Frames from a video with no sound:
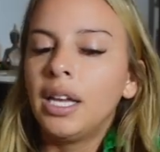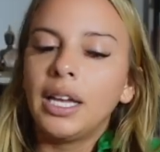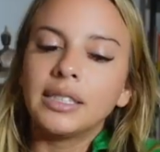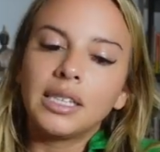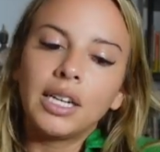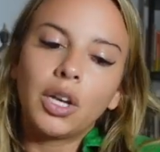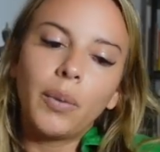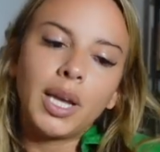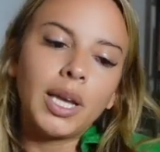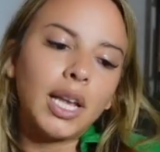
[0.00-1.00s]
Isn't it
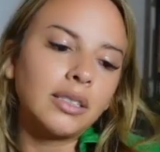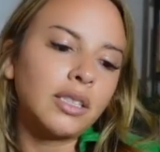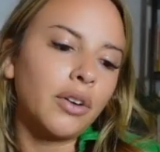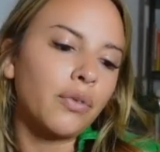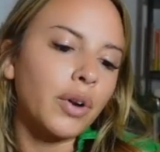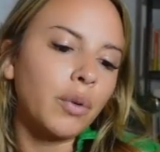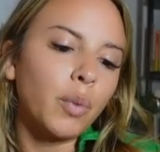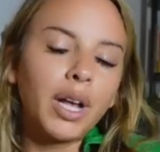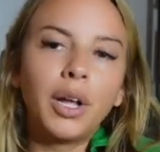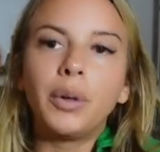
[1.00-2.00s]
going against their free
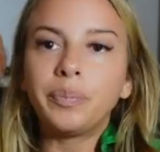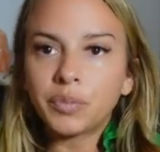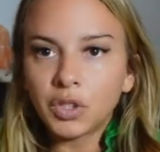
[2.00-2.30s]
will?